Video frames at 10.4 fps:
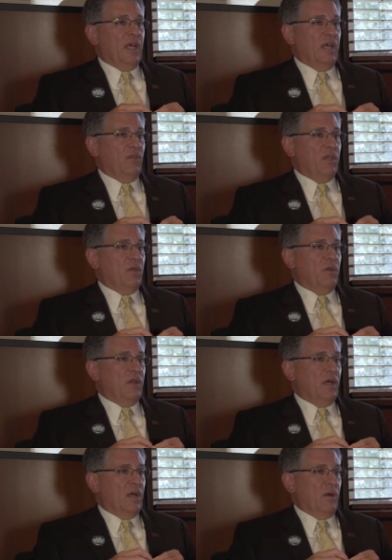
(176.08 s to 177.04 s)
and
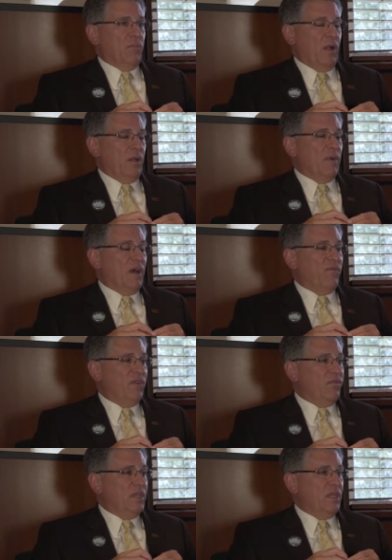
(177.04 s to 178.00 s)
then uh, probably about
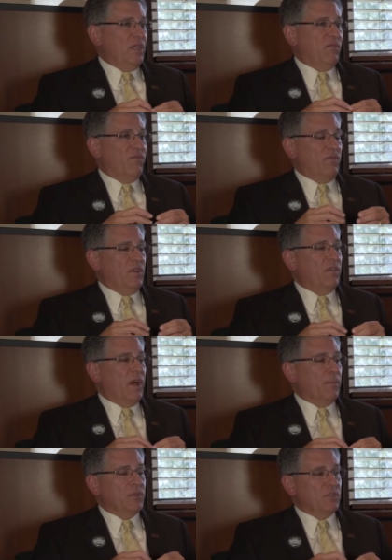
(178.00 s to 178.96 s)
50 to
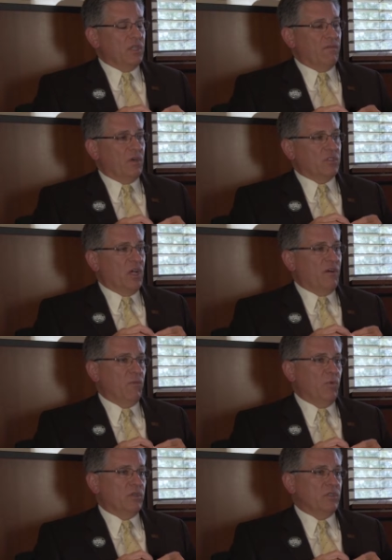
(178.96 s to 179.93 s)
55 percent of our
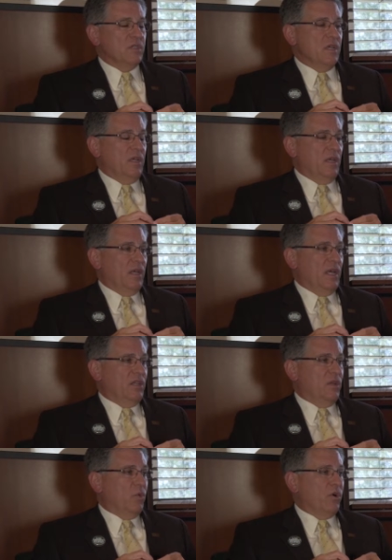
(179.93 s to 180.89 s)
sophomores,
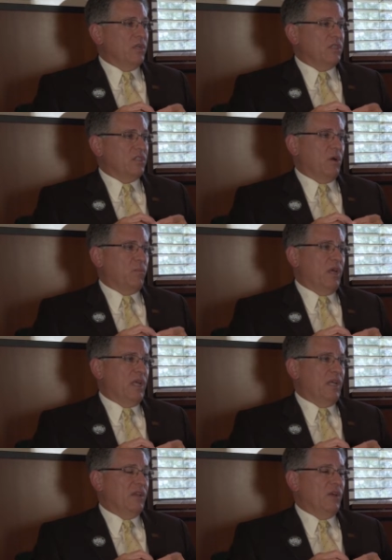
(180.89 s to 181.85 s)
and then we're going to start
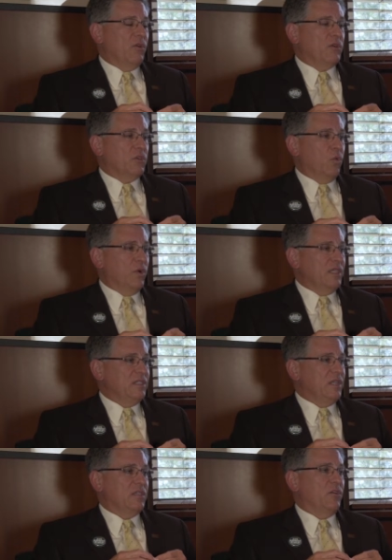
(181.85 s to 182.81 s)
planning another
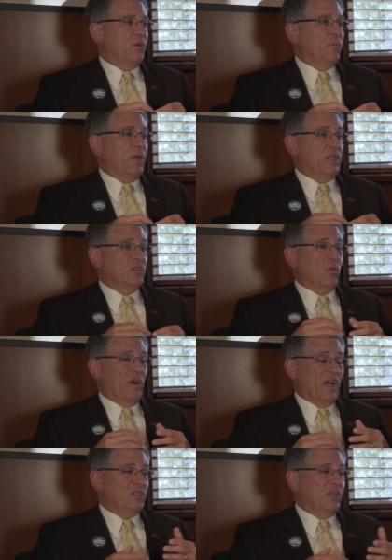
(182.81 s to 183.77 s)
2,600 beds.
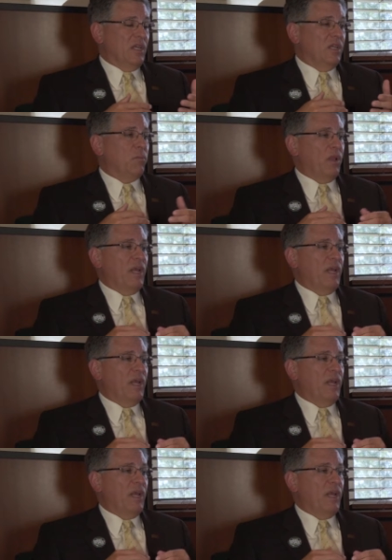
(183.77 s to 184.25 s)
We're actually in the